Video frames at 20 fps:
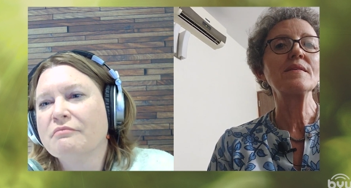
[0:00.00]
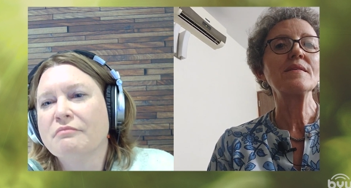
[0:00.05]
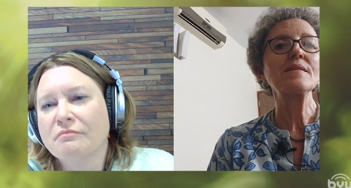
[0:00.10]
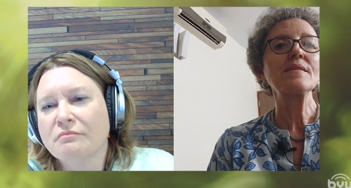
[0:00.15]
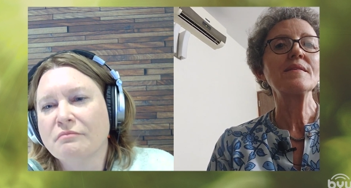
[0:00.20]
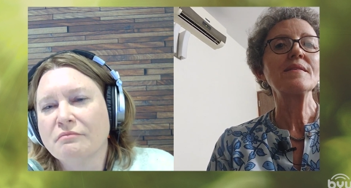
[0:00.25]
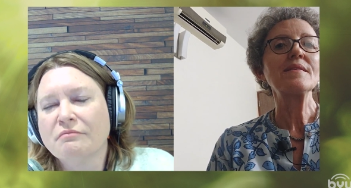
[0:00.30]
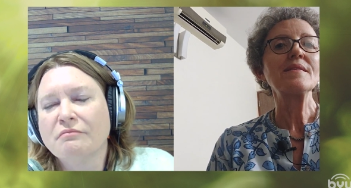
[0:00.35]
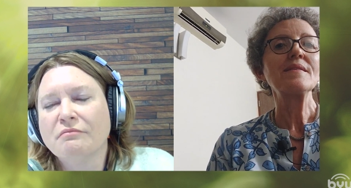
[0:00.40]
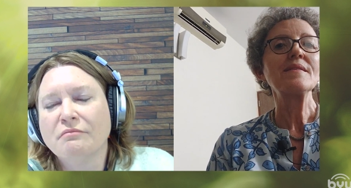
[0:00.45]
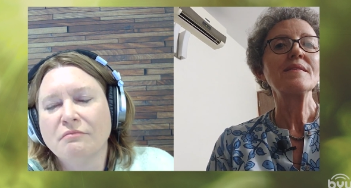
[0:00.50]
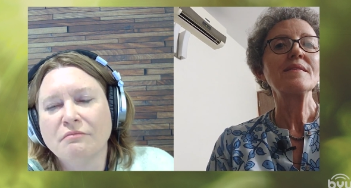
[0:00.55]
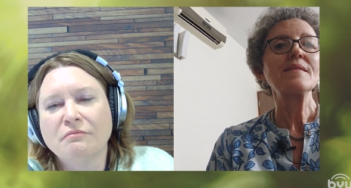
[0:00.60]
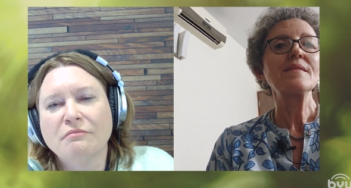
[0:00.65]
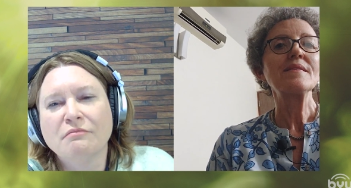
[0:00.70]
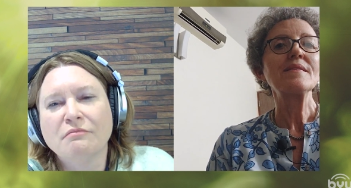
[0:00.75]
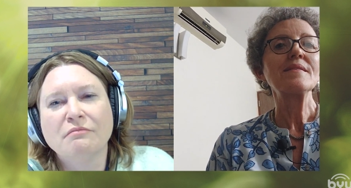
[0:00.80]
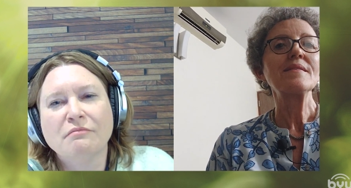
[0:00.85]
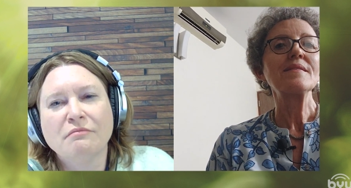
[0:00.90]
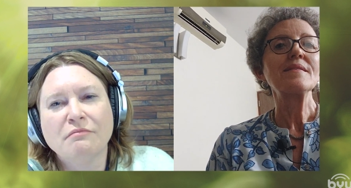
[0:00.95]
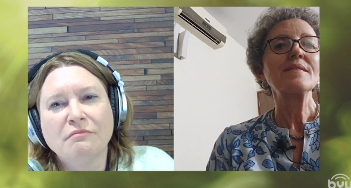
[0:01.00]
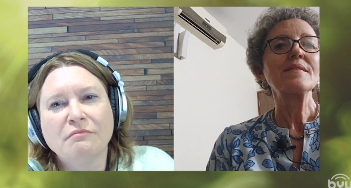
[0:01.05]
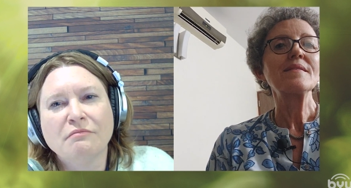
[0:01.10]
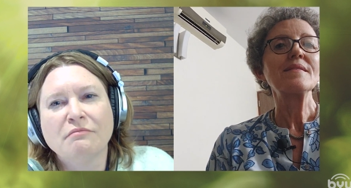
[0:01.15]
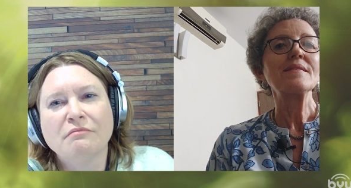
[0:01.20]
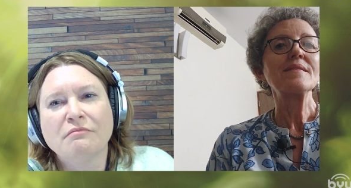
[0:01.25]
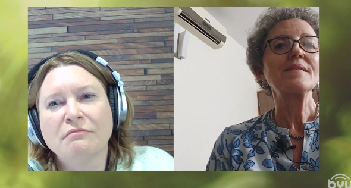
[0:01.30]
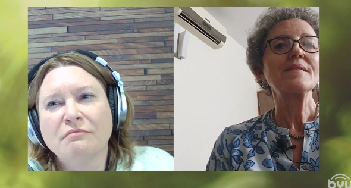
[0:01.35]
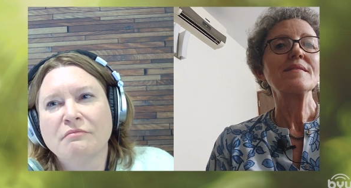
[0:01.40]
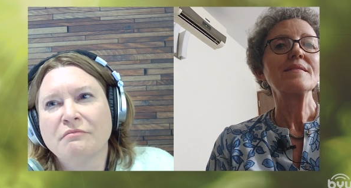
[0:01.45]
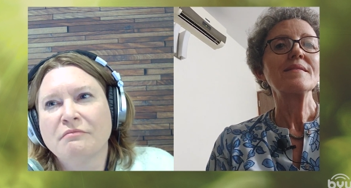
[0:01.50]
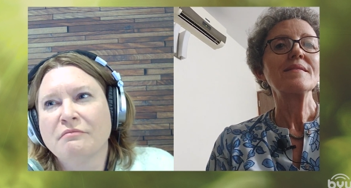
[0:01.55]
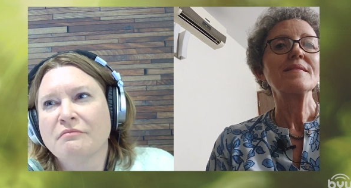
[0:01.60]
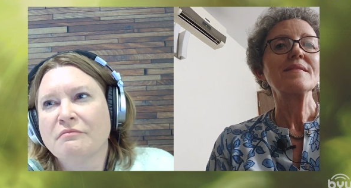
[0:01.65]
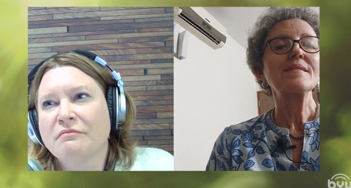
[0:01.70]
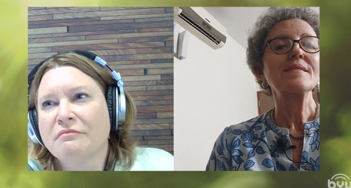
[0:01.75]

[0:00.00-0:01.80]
Nothing is said.